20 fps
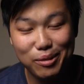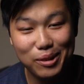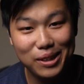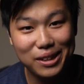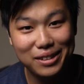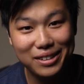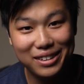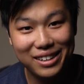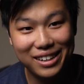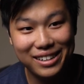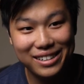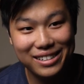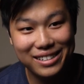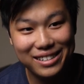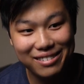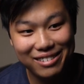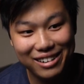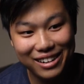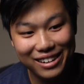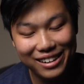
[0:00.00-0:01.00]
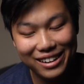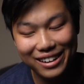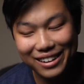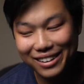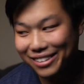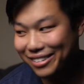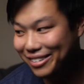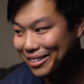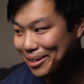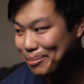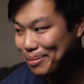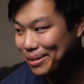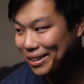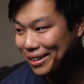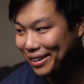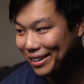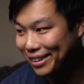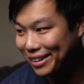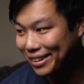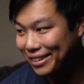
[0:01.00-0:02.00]
real nice right now,
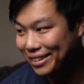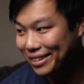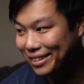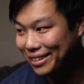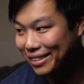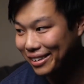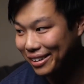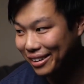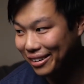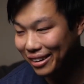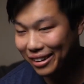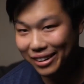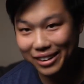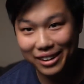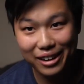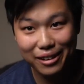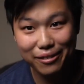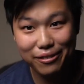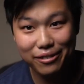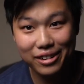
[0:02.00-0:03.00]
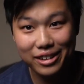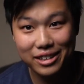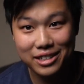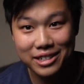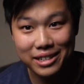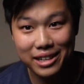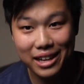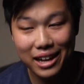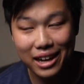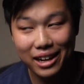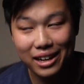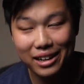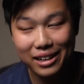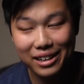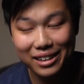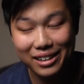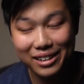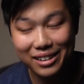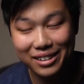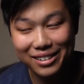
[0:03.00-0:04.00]
but I gotta finish that
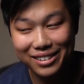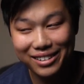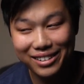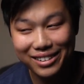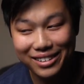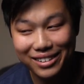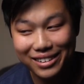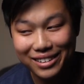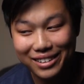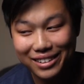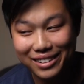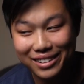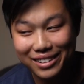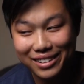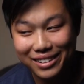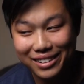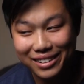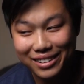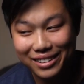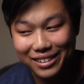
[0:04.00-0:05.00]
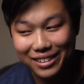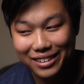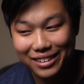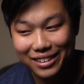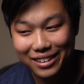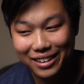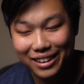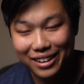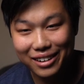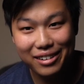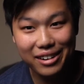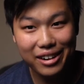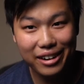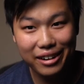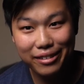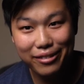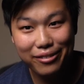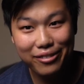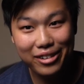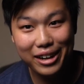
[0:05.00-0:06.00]
and I don't
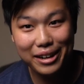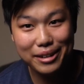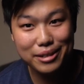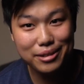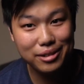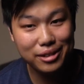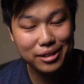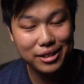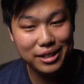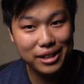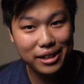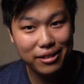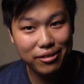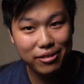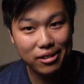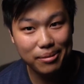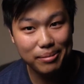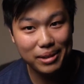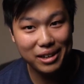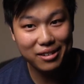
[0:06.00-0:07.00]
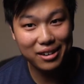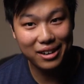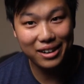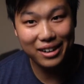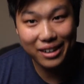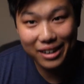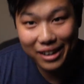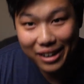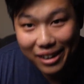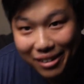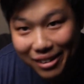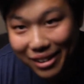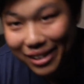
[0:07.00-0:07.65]
know if fast food's good for me right now.